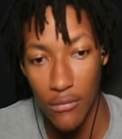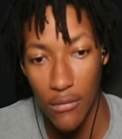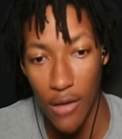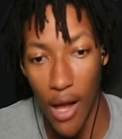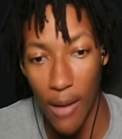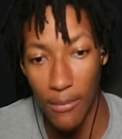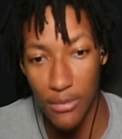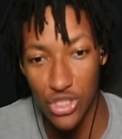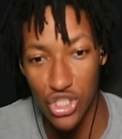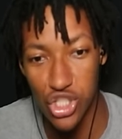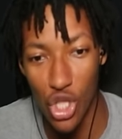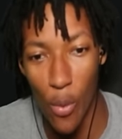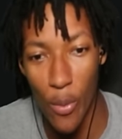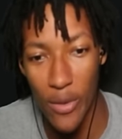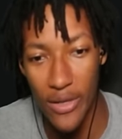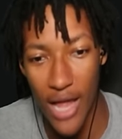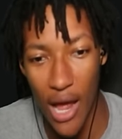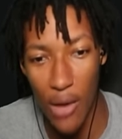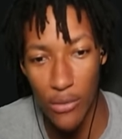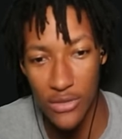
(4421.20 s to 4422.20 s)
I'm
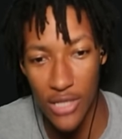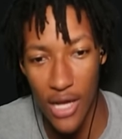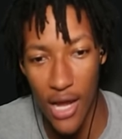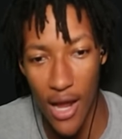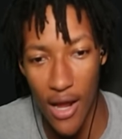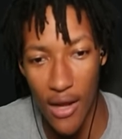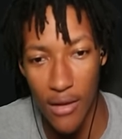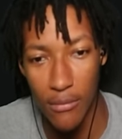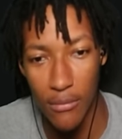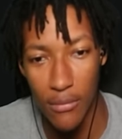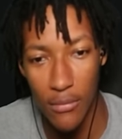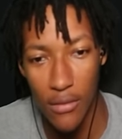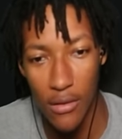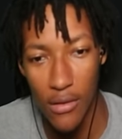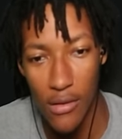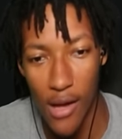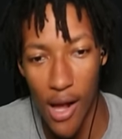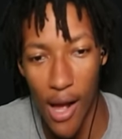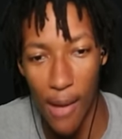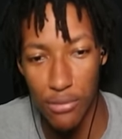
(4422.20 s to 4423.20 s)
slowing down time.
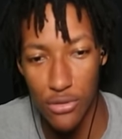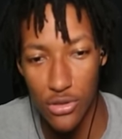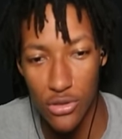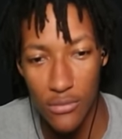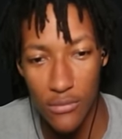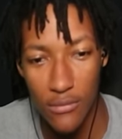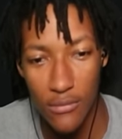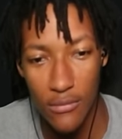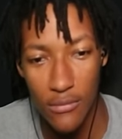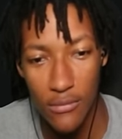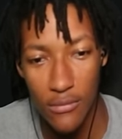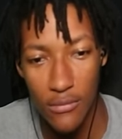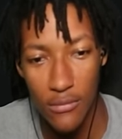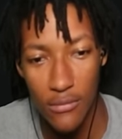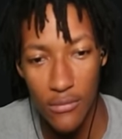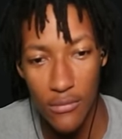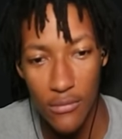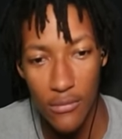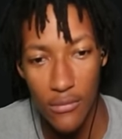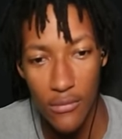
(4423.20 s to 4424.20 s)
I'm,
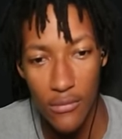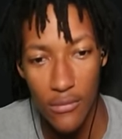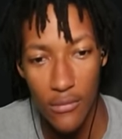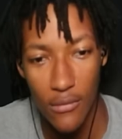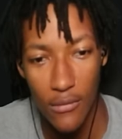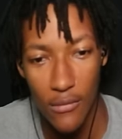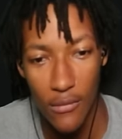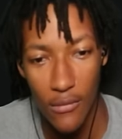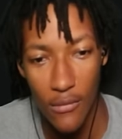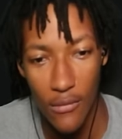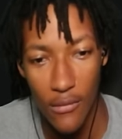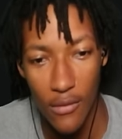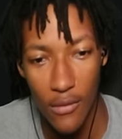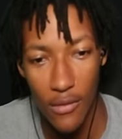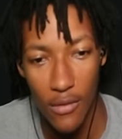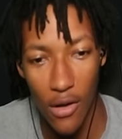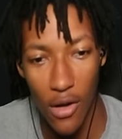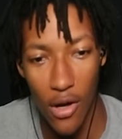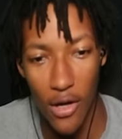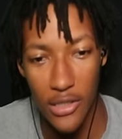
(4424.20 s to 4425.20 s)

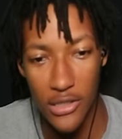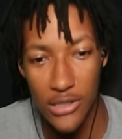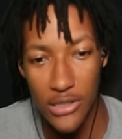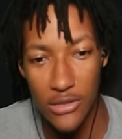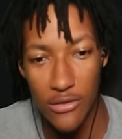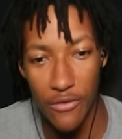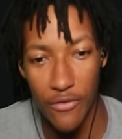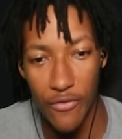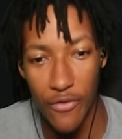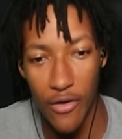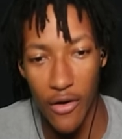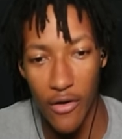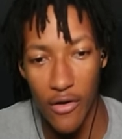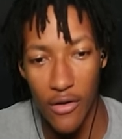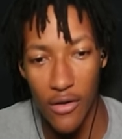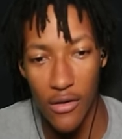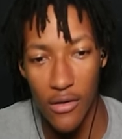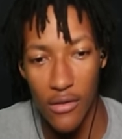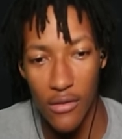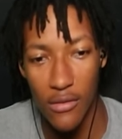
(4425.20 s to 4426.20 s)
all right, this is a
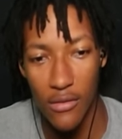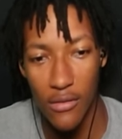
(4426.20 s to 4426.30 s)
very,